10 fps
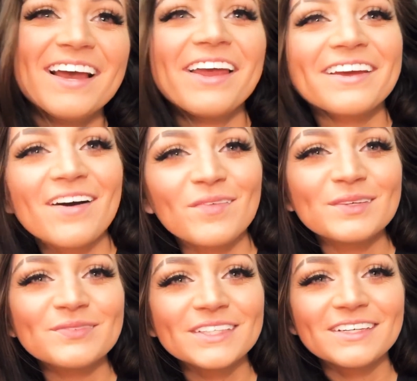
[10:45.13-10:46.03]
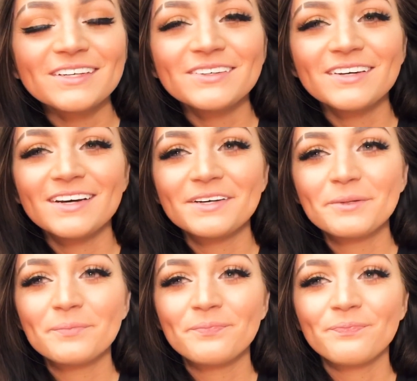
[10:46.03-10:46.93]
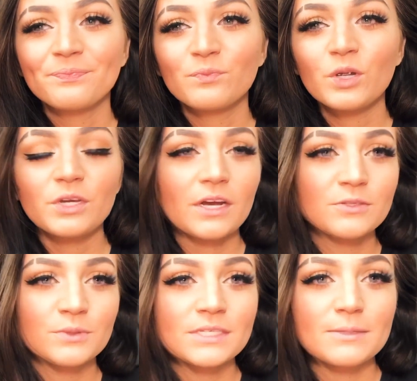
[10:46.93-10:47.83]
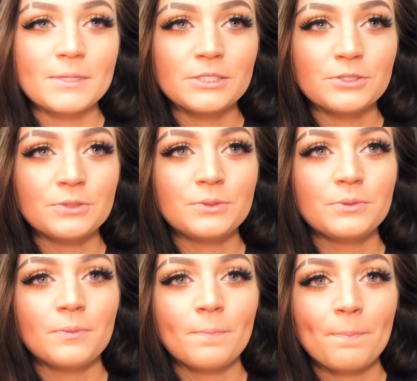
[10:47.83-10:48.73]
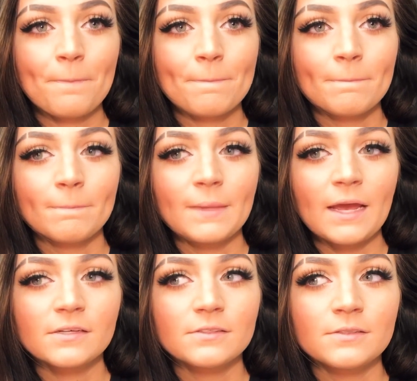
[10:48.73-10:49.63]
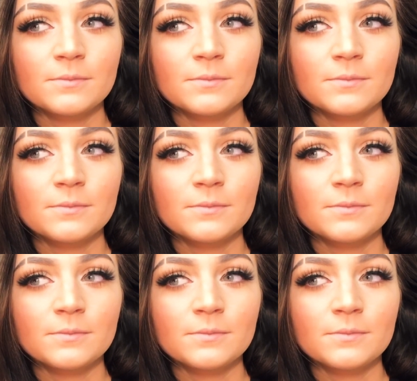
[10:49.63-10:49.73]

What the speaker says: comment below what you guys want to see me do next.